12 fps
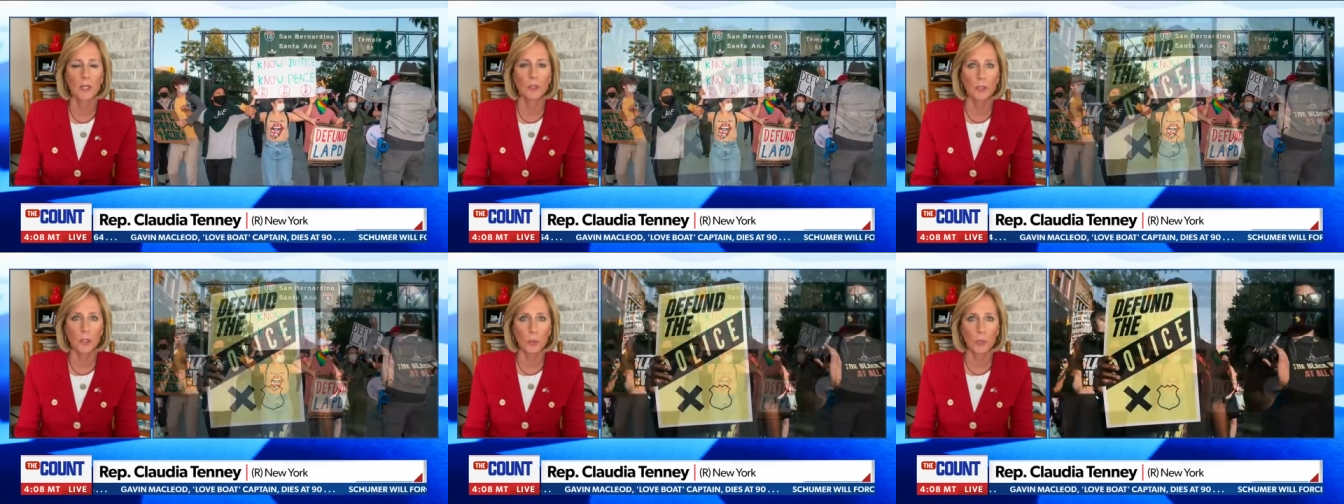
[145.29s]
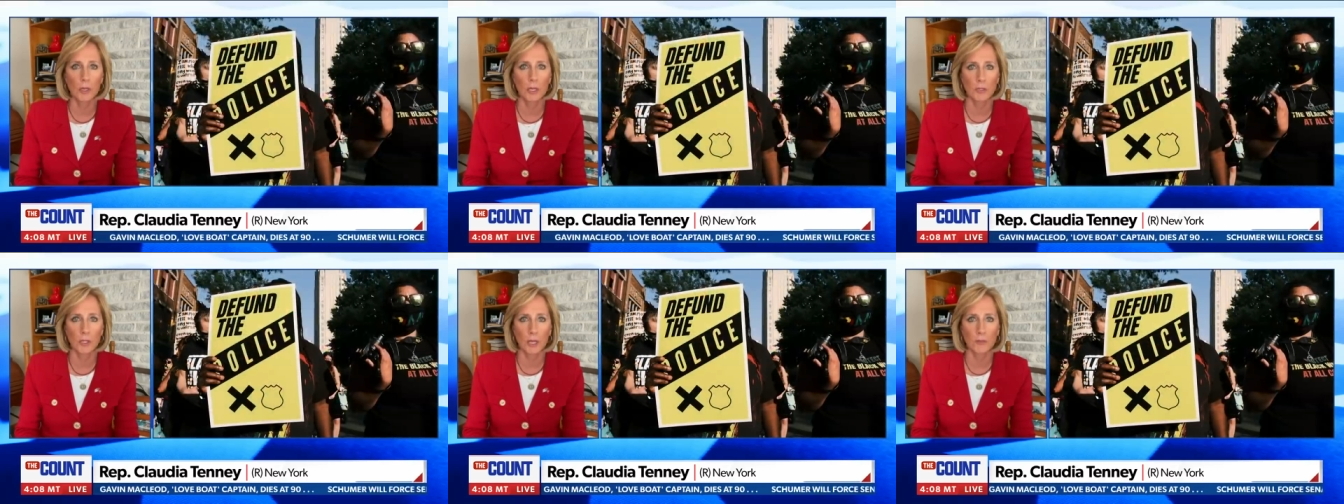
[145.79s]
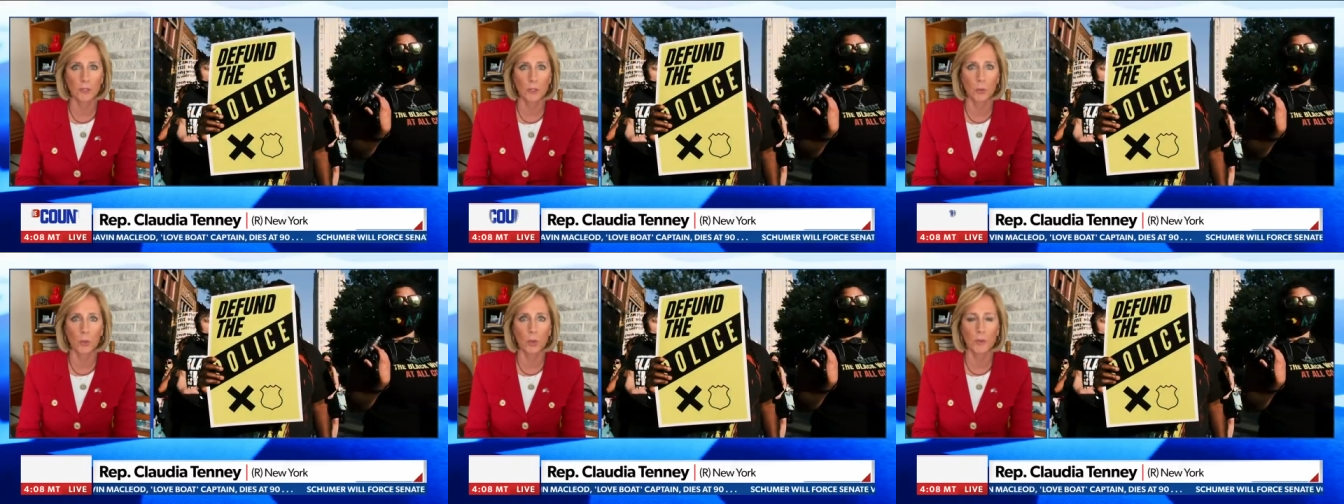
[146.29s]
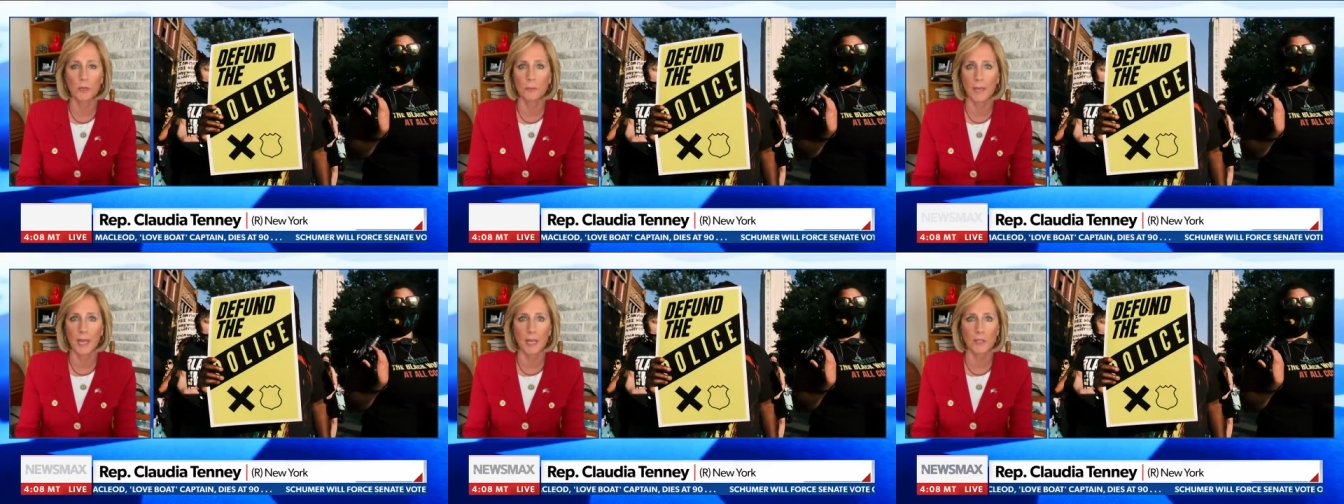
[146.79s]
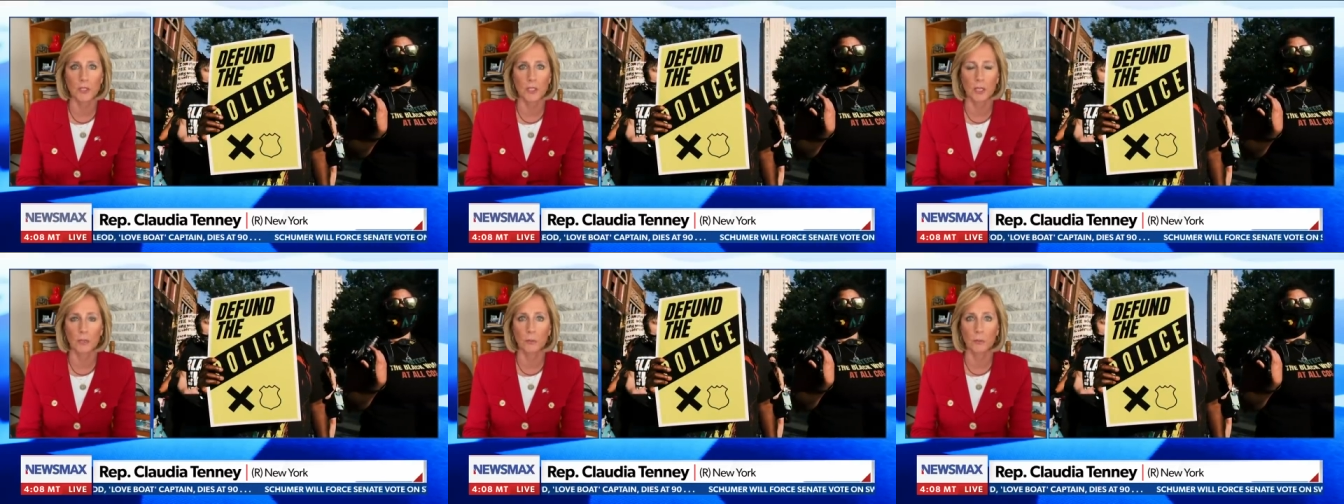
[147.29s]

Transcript: New York, under Governor Cuomo, passed uh,